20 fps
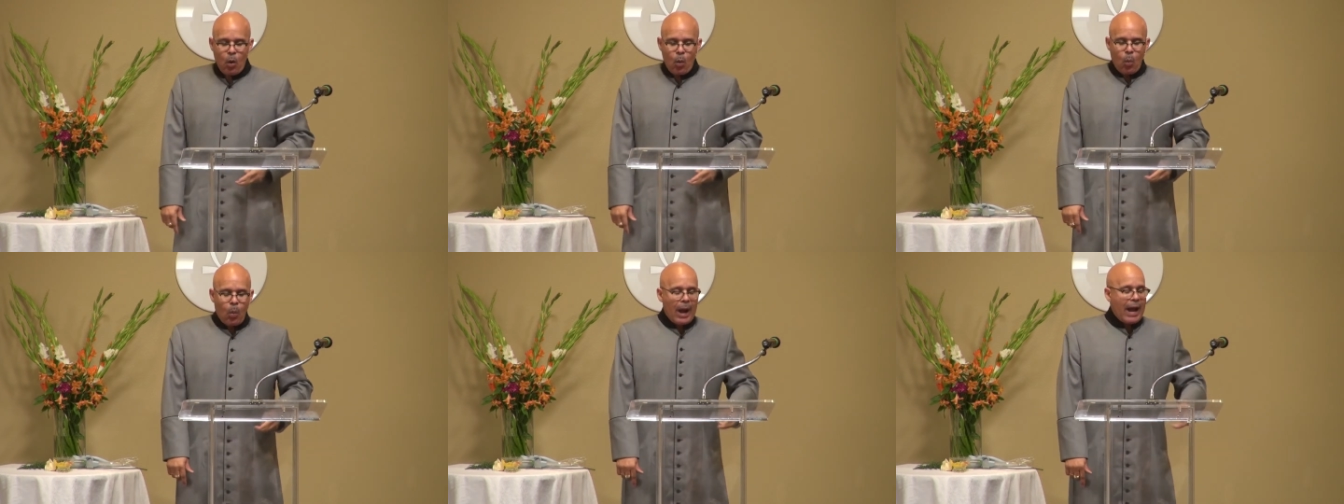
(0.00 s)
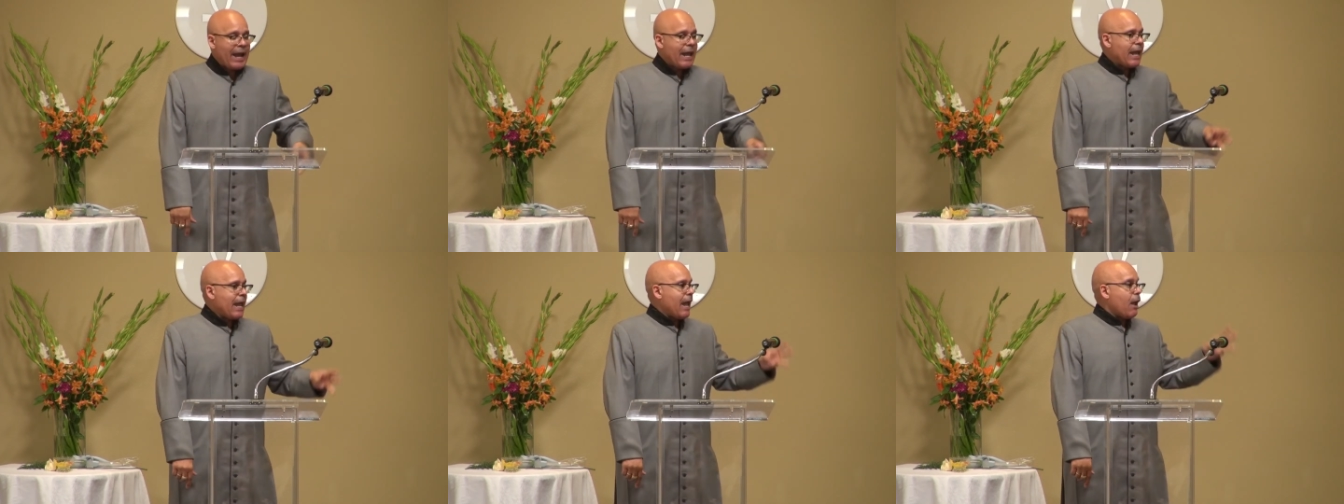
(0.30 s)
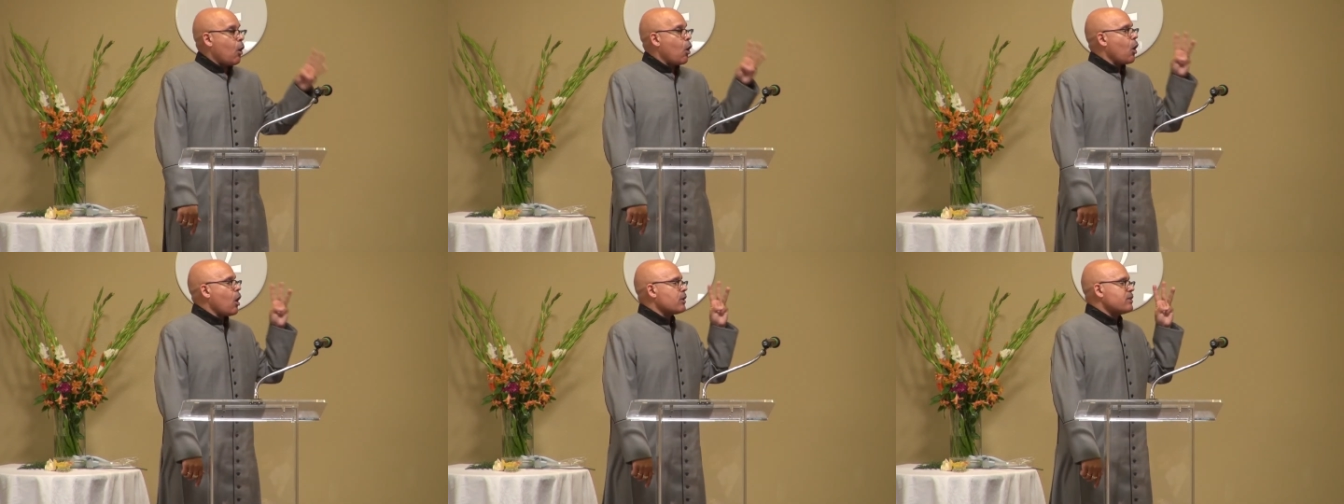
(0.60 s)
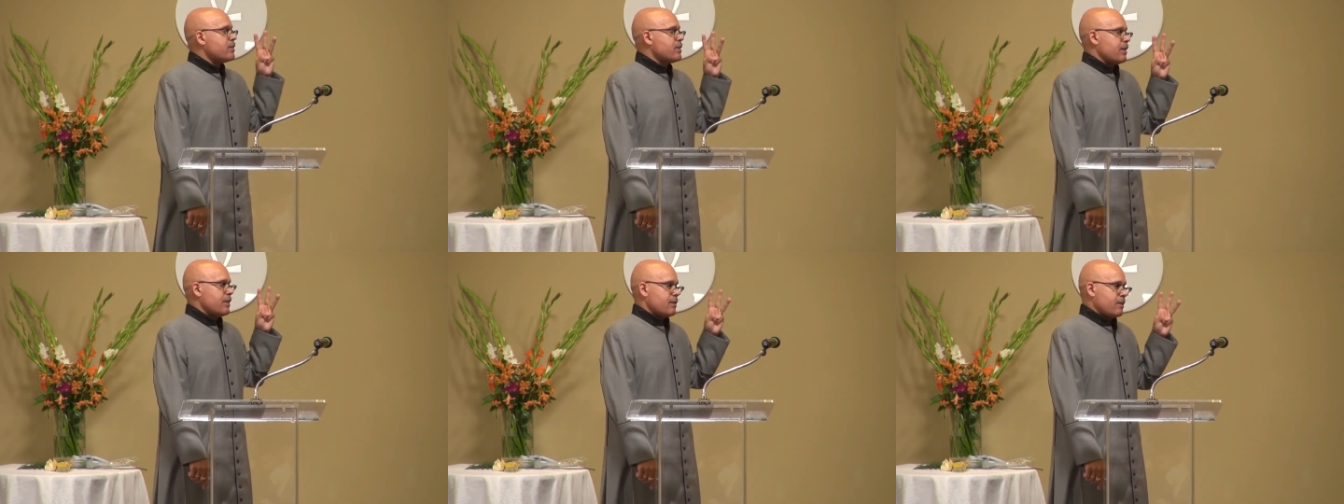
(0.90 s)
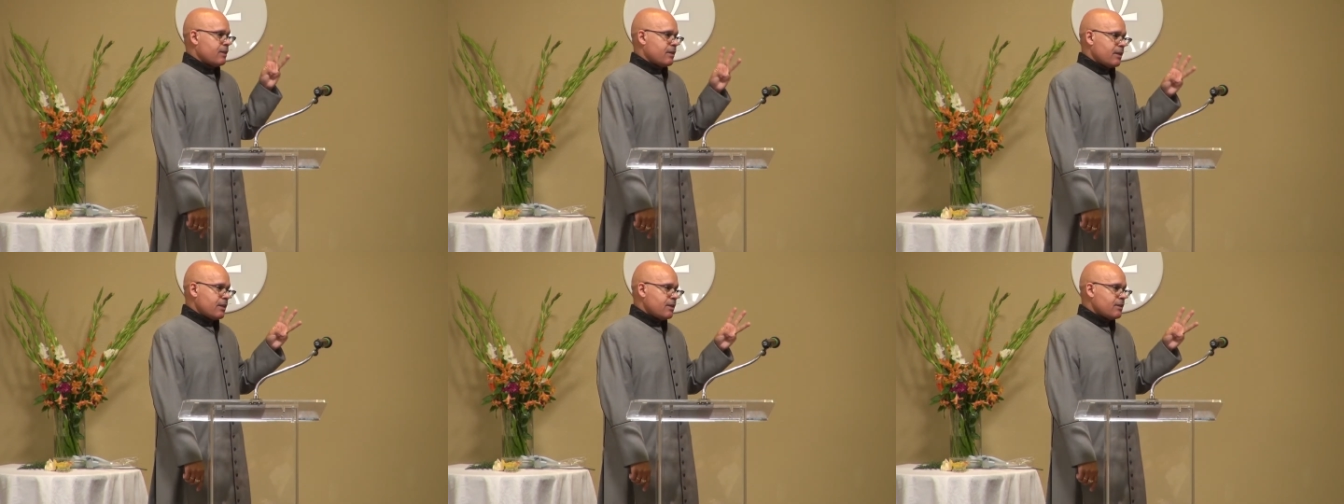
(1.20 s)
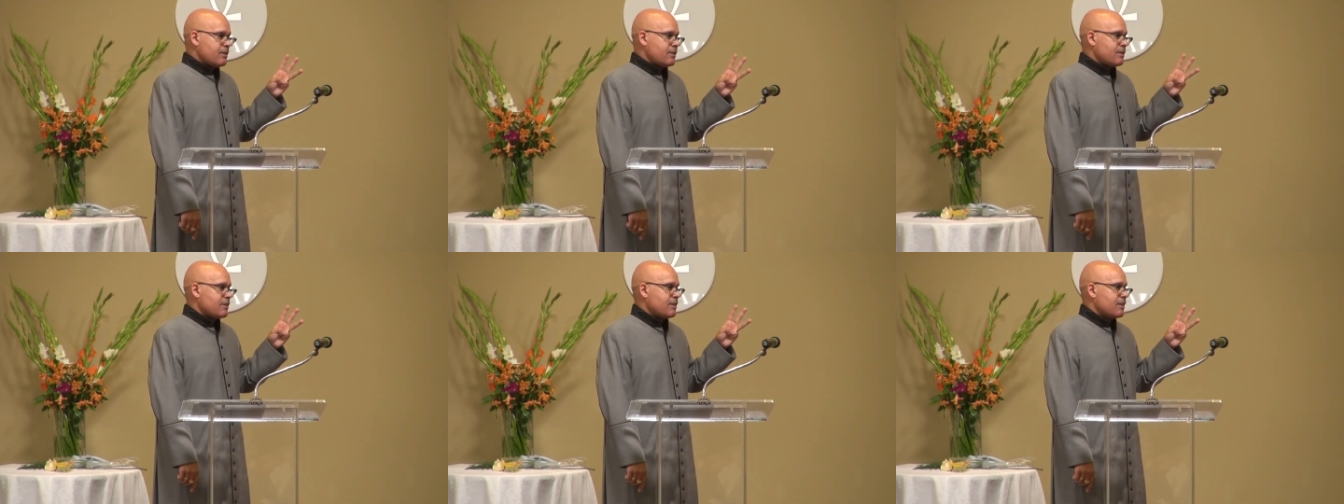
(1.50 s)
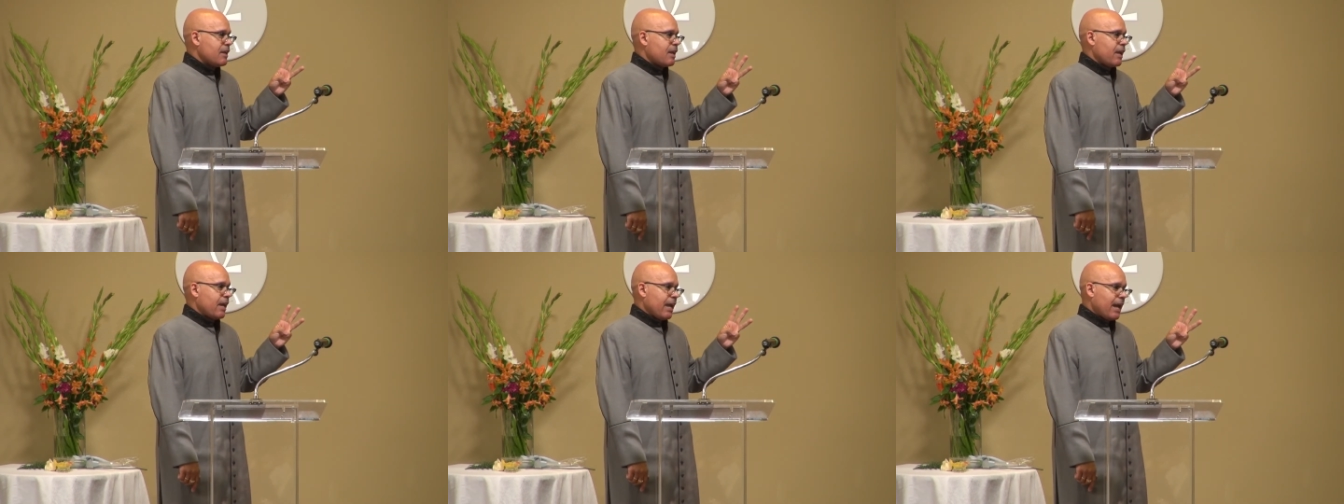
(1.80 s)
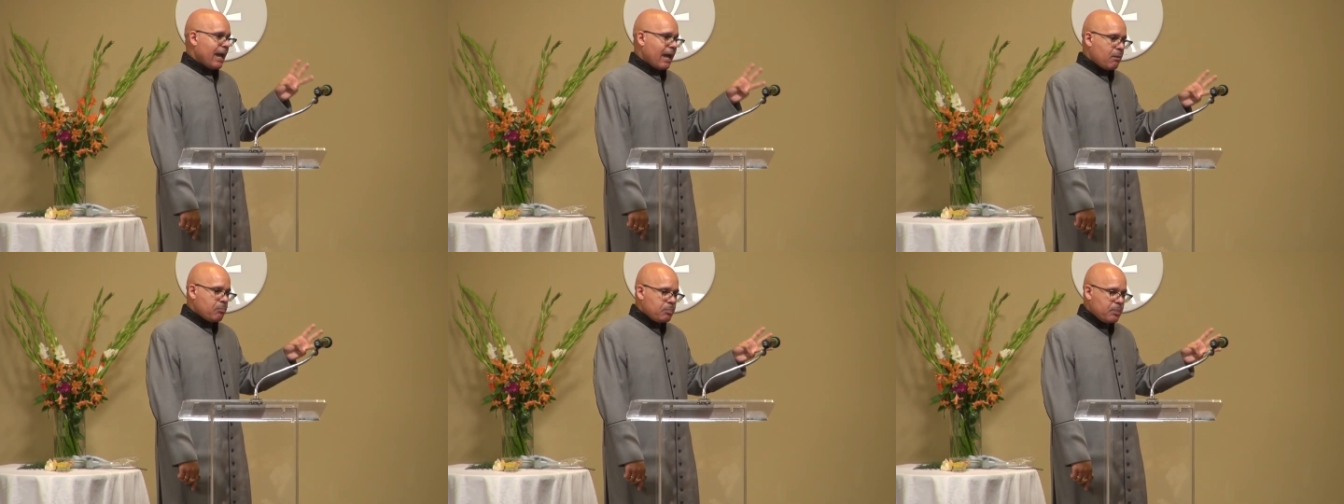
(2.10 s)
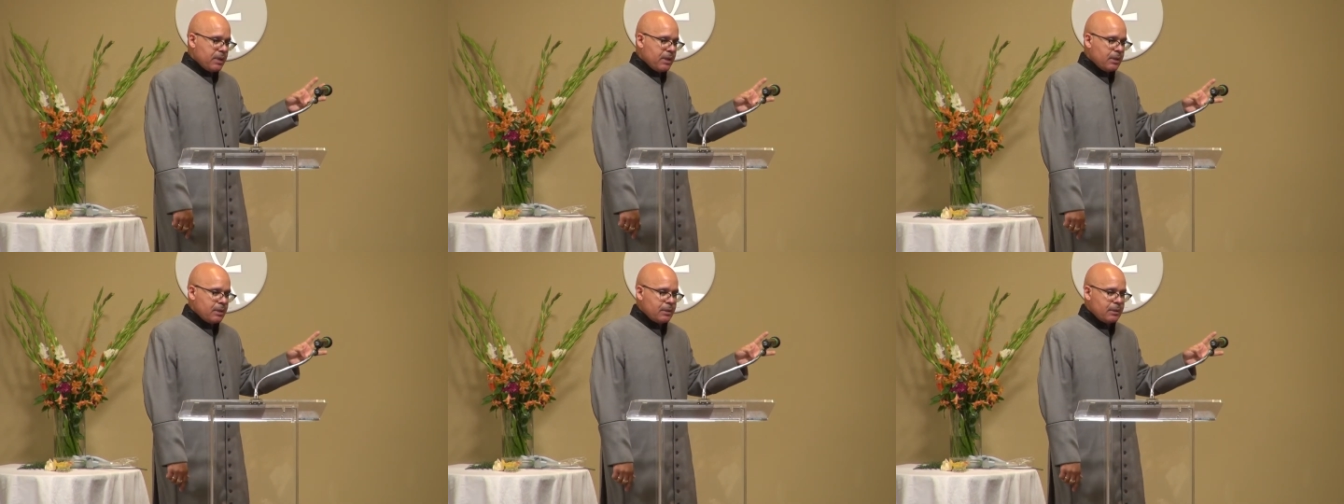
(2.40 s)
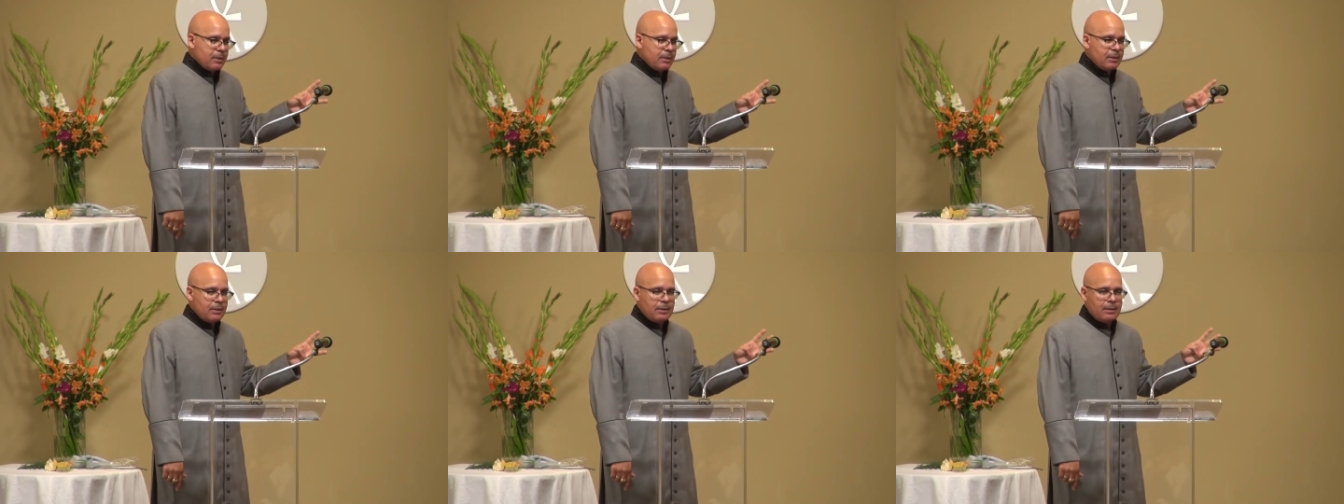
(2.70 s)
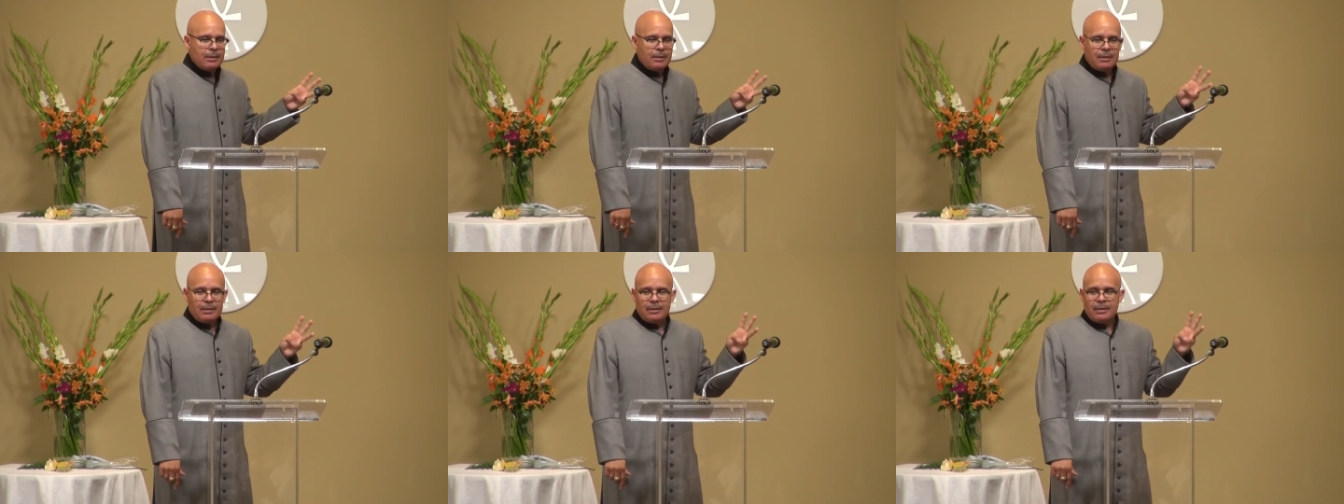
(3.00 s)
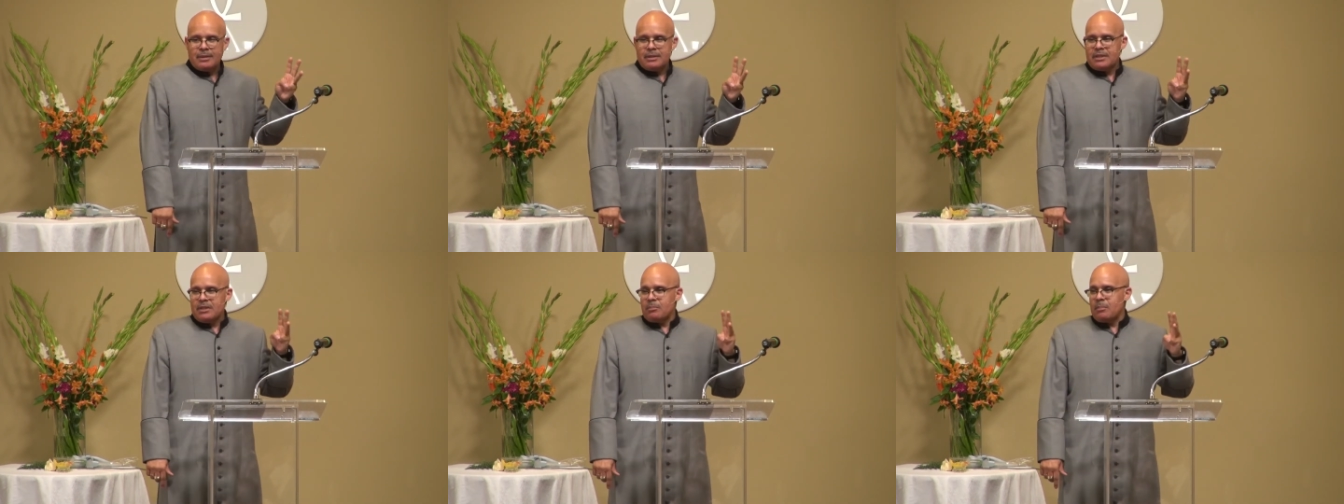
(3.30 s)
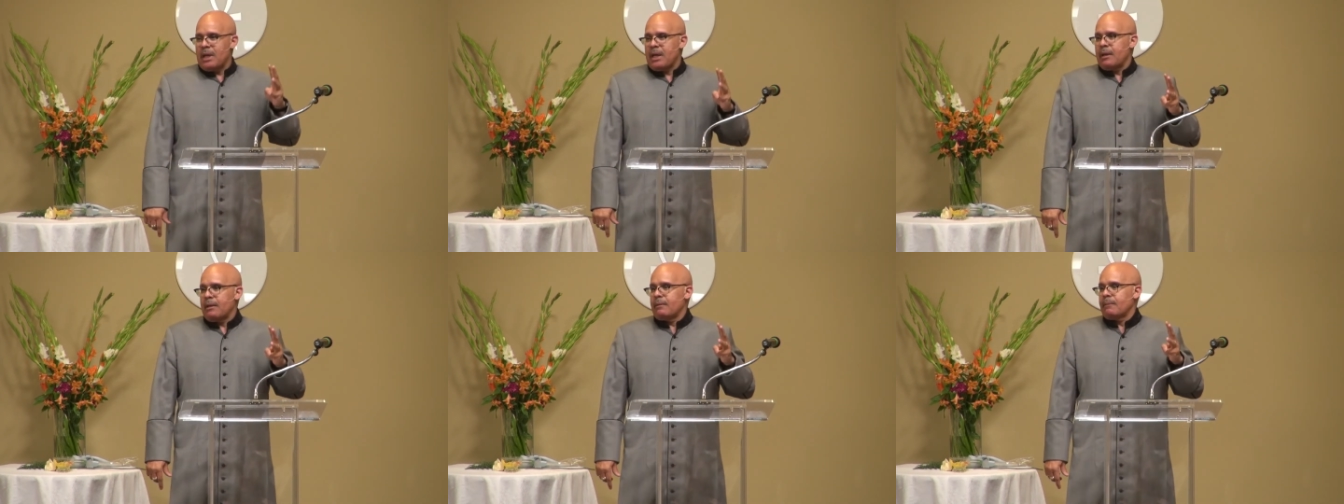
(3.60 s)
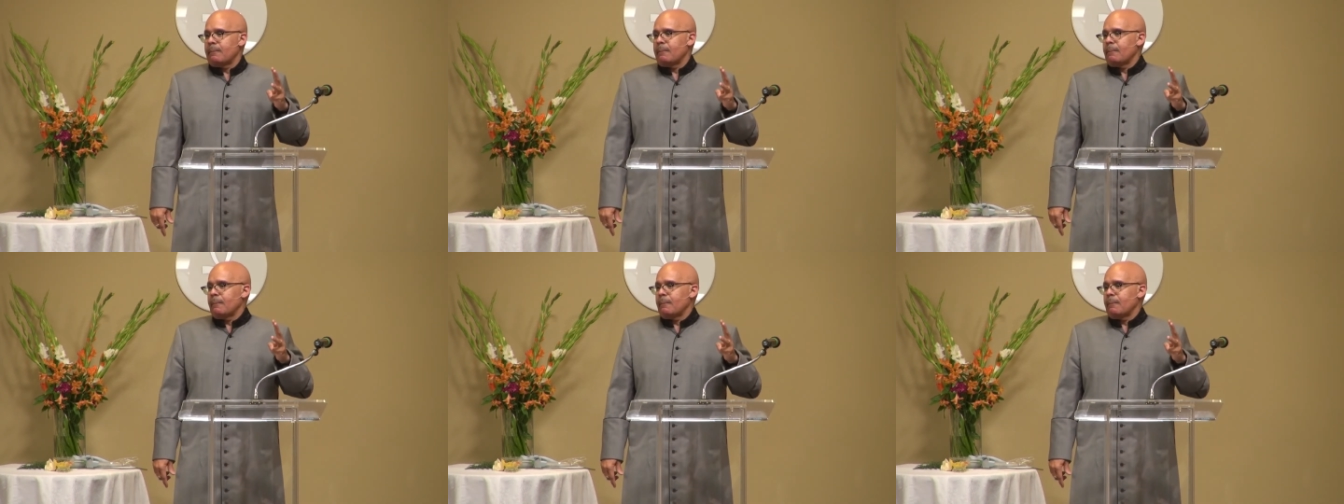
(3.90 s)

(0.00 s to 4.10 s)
Why did this happen to me?